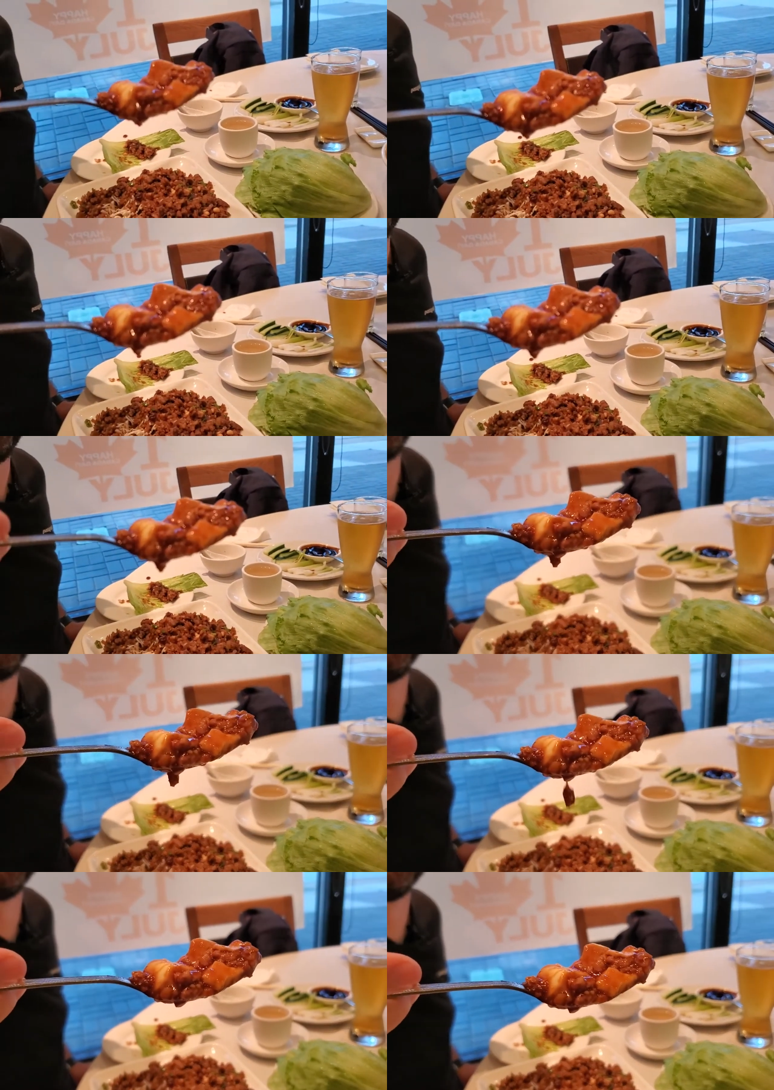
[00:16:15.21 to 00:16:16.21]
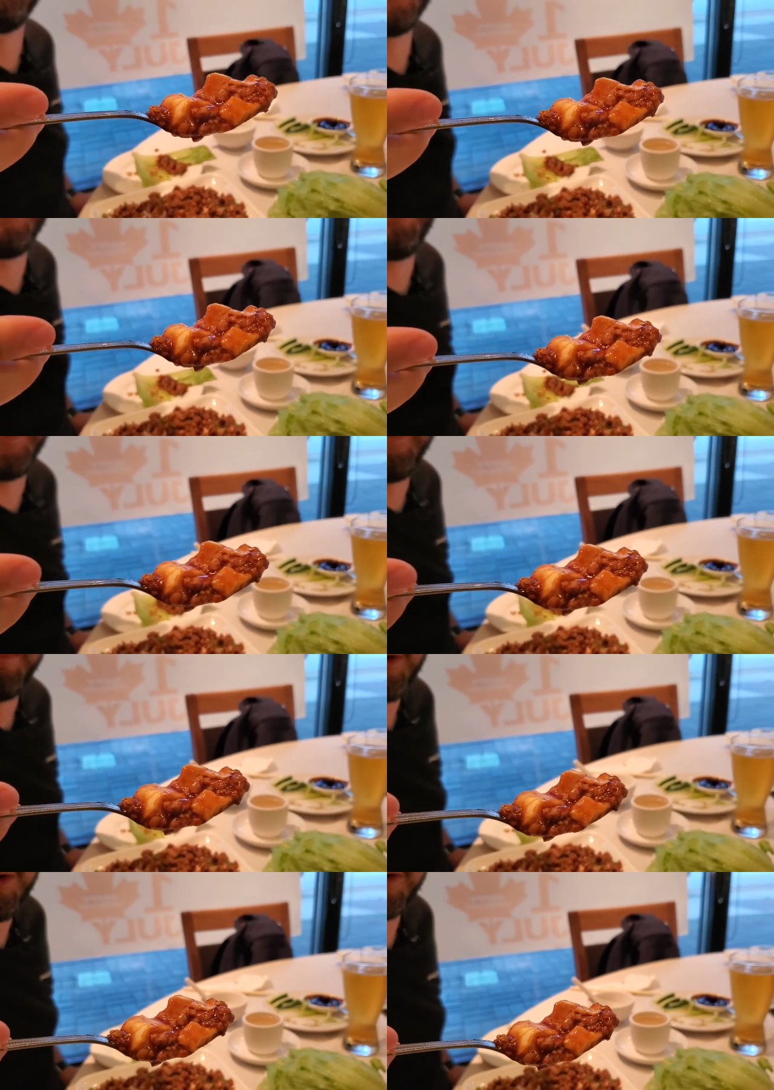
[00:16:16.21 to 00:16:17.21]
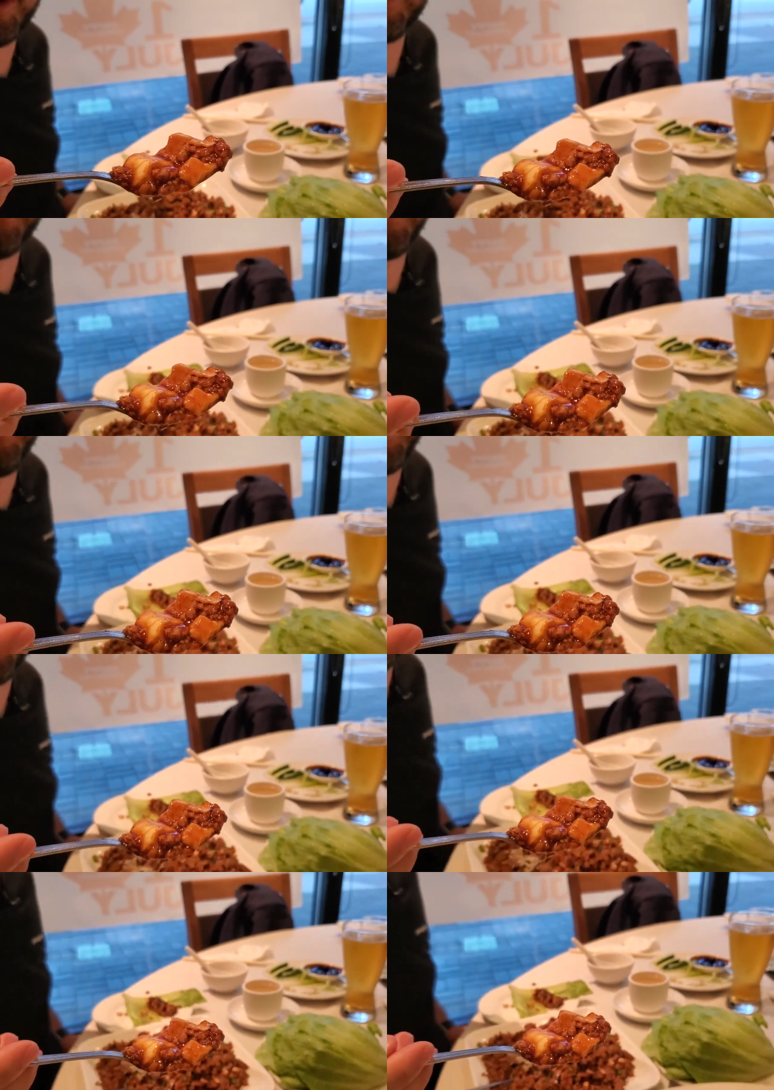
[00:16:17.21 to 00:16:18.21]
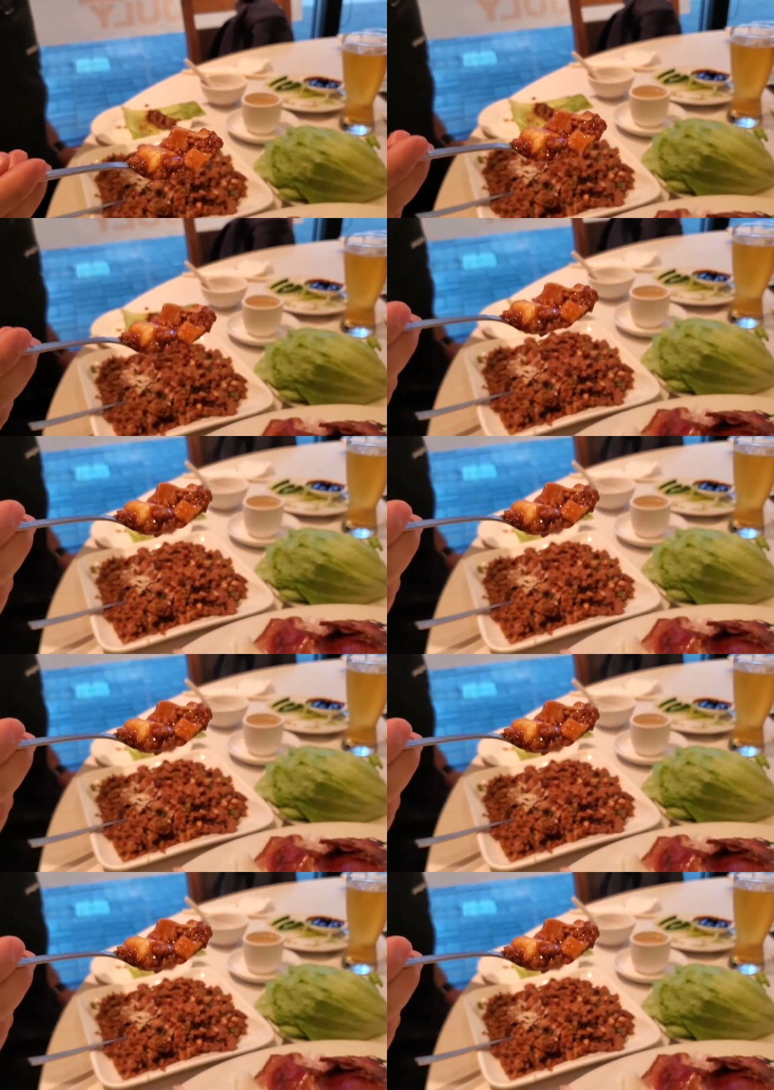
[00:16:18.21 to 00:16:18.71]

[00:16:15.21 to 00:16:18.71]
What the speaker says: No face is visible, so there are no lips to read.